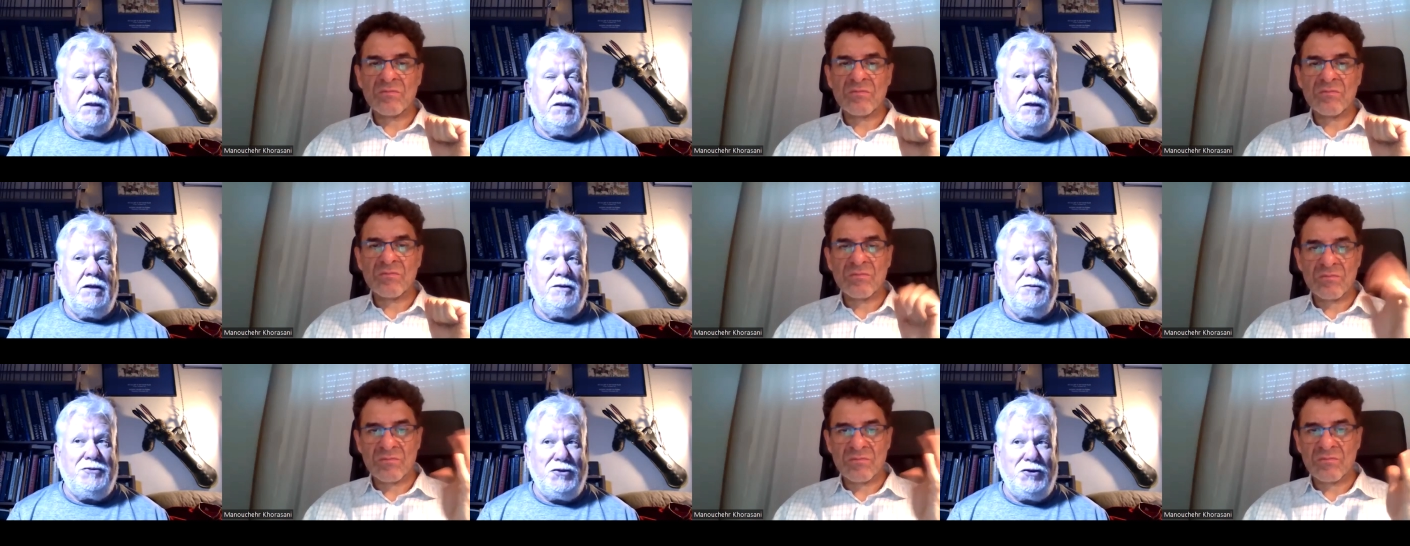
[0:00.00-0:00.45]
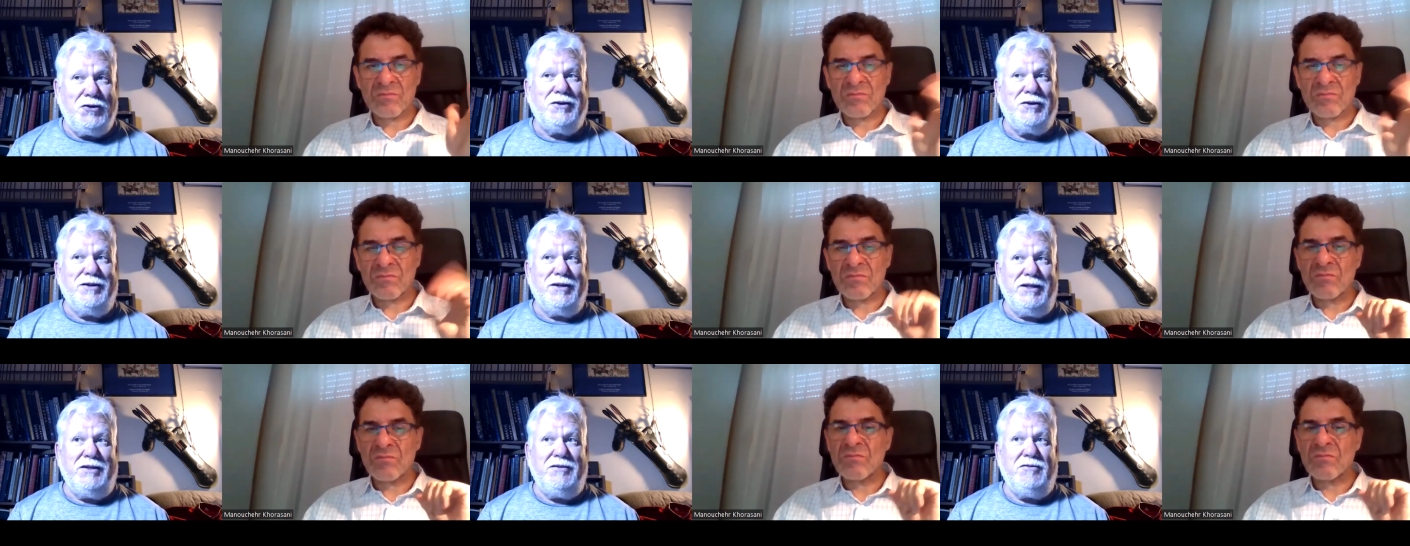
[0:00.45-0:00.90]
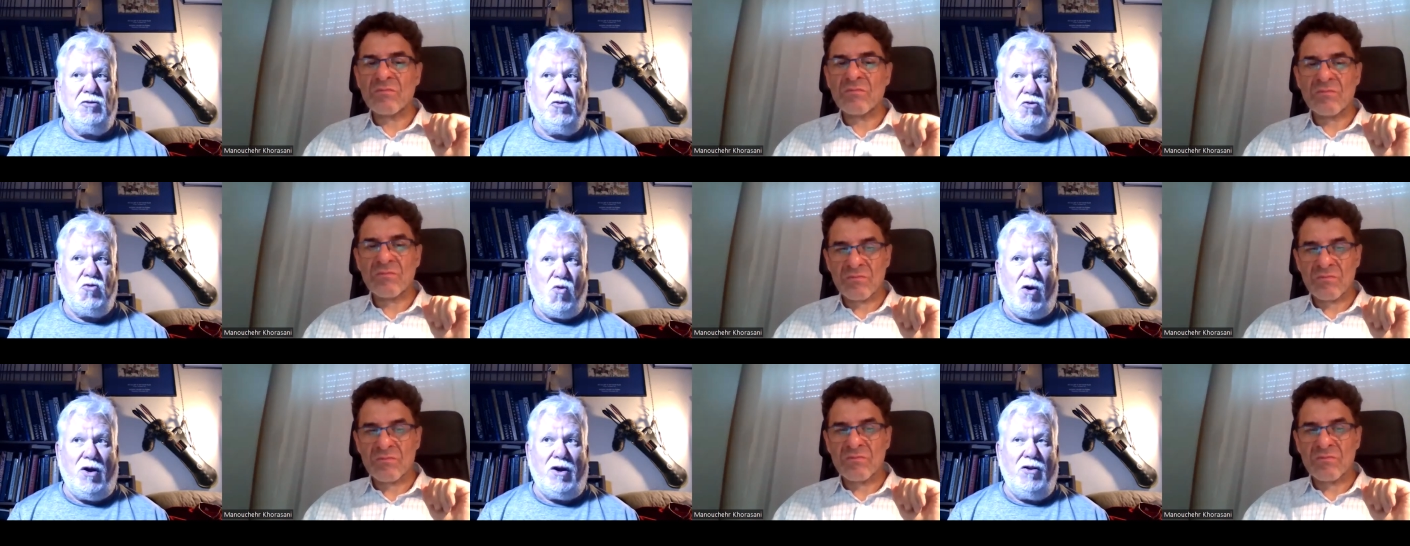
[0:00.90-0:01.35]
Speaker 1: uh, certainly
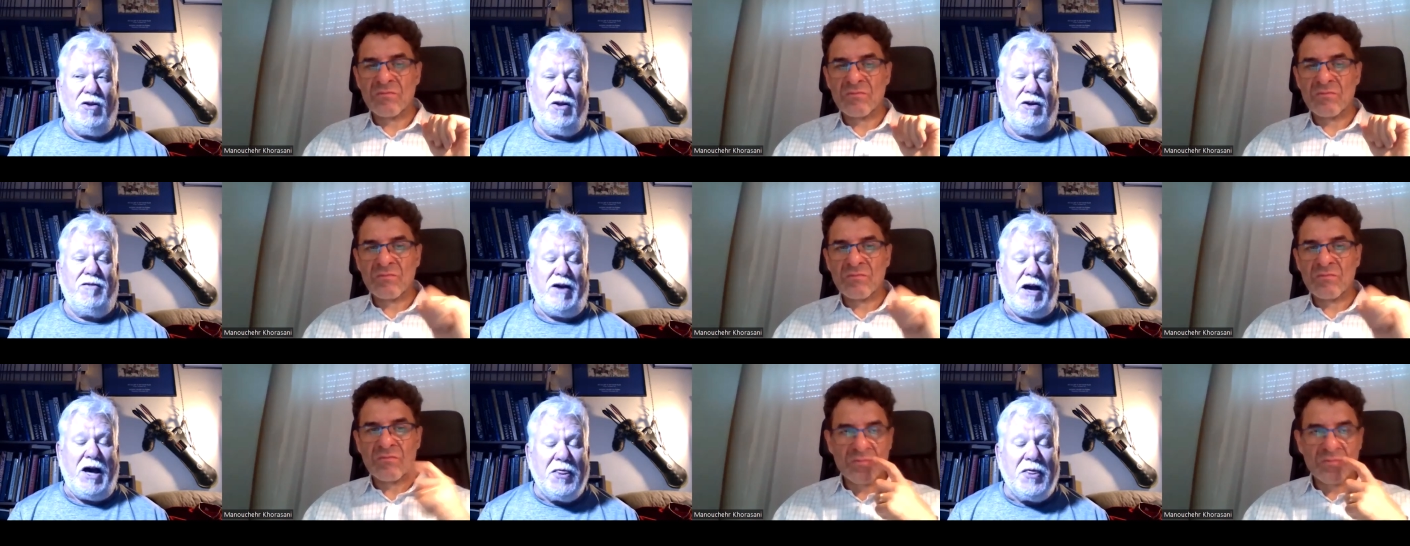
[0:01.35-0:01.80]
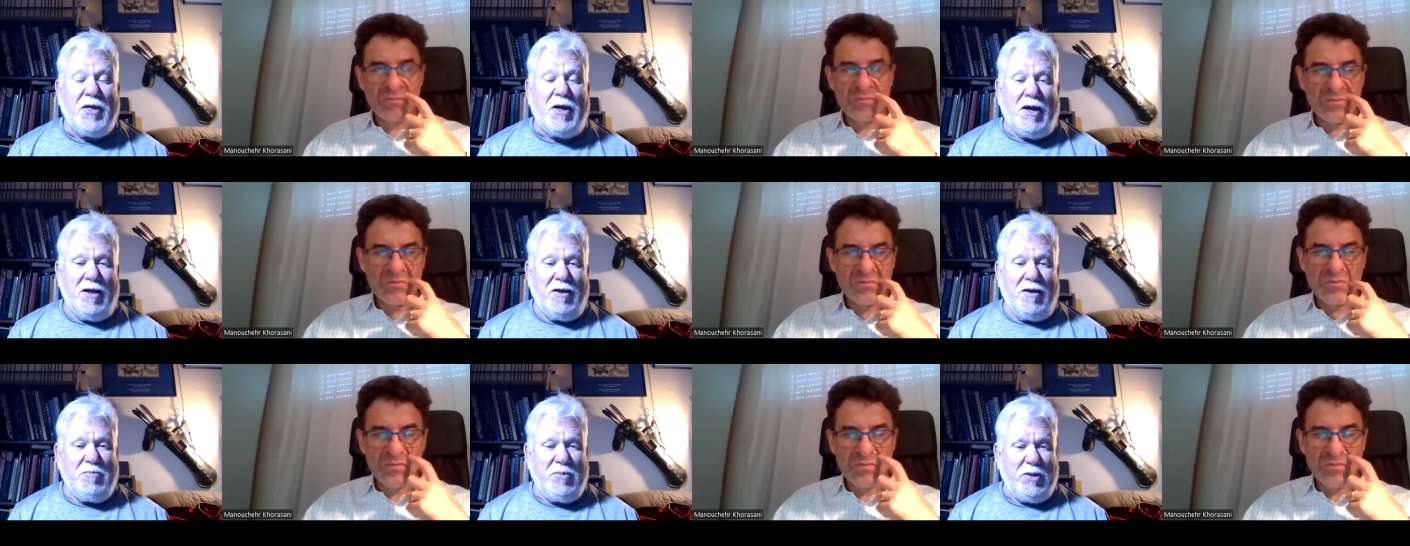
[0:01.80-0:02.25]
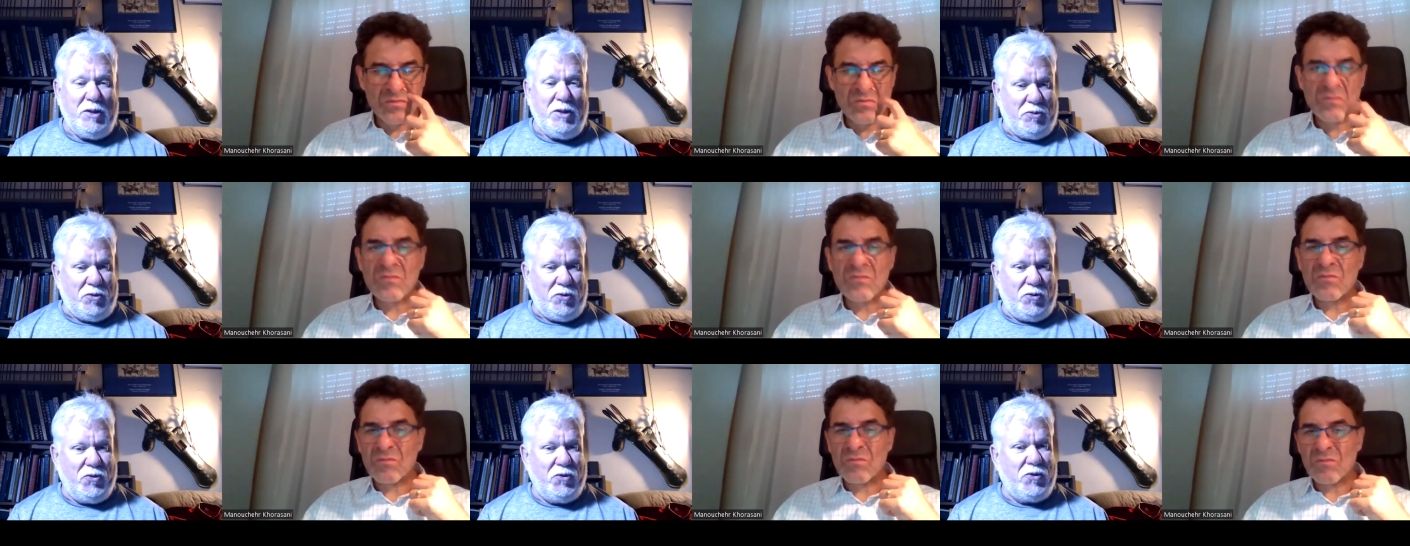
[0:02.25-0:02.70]
quite a lot of other
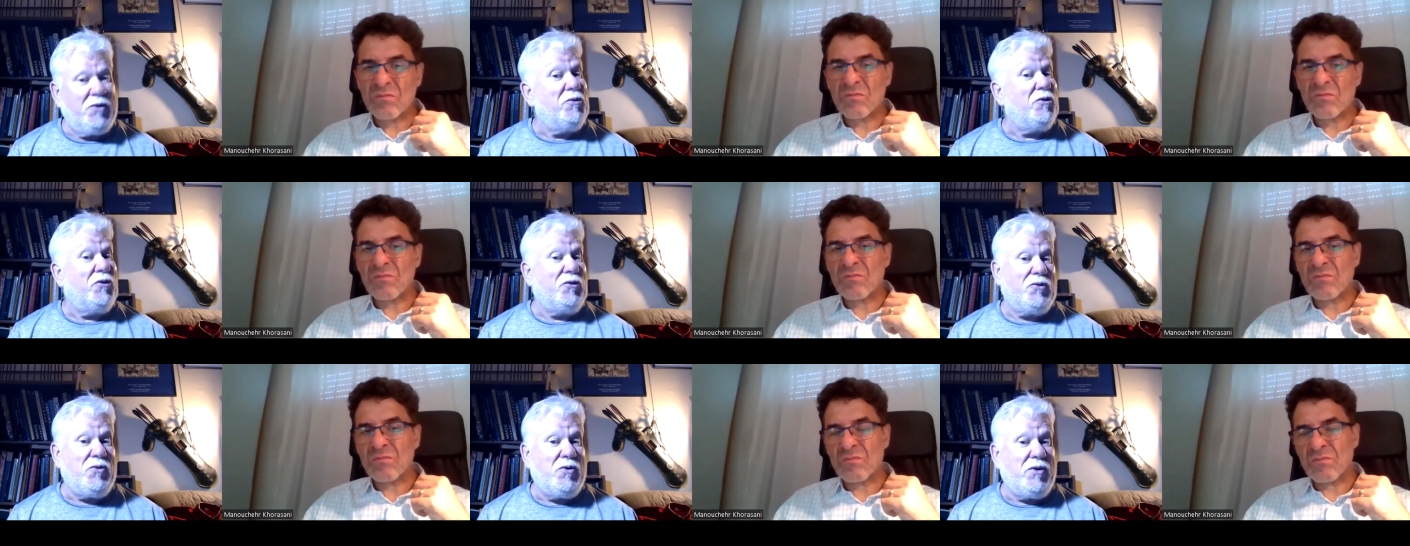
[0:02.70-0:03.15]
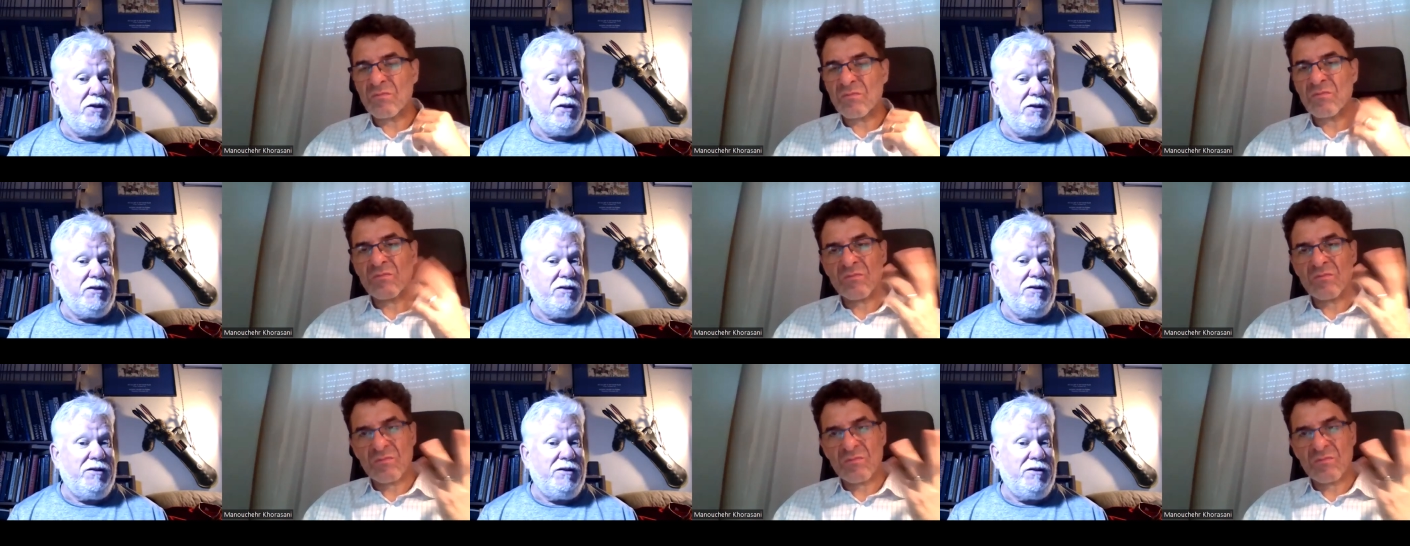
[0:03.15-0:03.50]
people thought it was quite